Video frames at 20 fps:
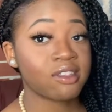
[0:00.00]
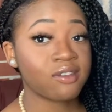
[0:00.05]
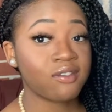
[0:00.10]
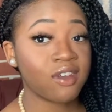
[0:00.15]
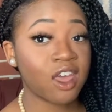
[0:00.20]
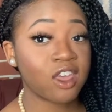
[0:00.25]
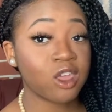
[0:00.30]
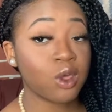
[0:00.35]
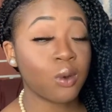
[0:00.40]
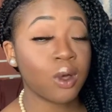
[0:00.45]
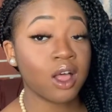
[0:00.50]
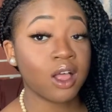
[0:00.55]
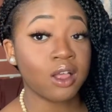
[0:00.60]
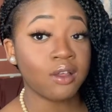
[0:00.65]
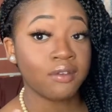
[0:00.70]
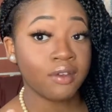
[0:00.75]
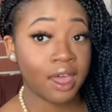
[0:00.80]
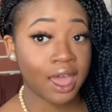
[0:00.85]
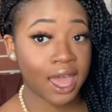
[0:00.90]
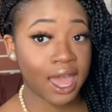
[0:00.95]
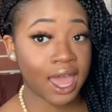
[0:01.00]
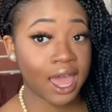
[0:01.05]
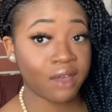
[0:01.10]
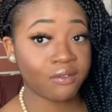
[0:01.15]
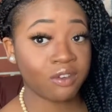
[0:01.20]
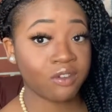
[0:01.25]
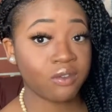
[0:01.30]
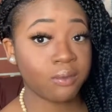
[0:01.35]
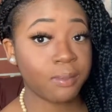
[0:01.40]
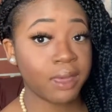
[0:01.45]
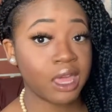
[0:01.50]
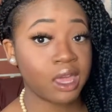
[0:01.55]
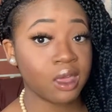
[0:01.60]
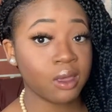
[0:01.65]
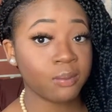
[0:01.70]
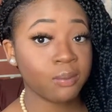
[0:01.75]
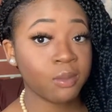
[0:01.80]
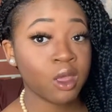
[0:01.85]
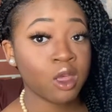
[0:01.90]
a value of half of a beat.